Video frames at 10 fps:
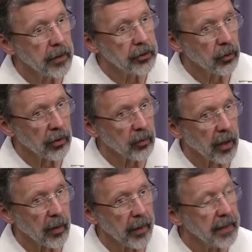George
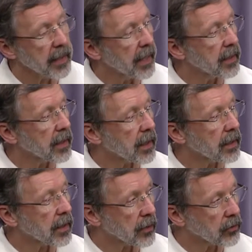wanted to maintain the,
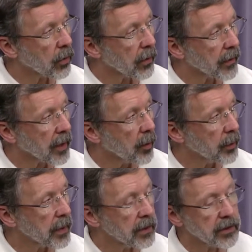the control of the
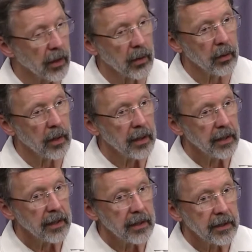company, so
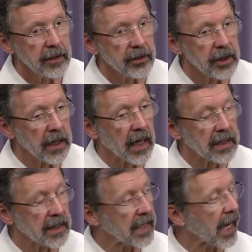she
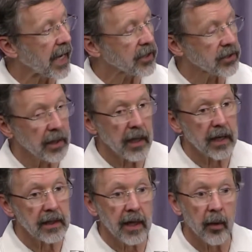got the cash and he
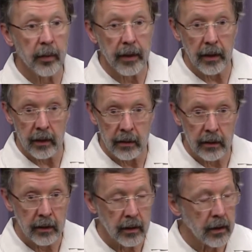got the company.
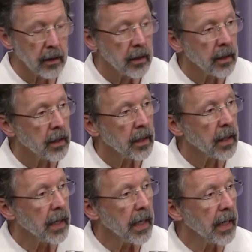
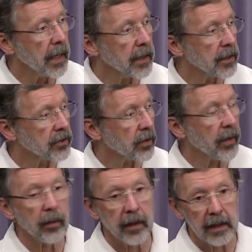And so
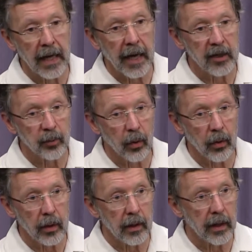they were then cash poor.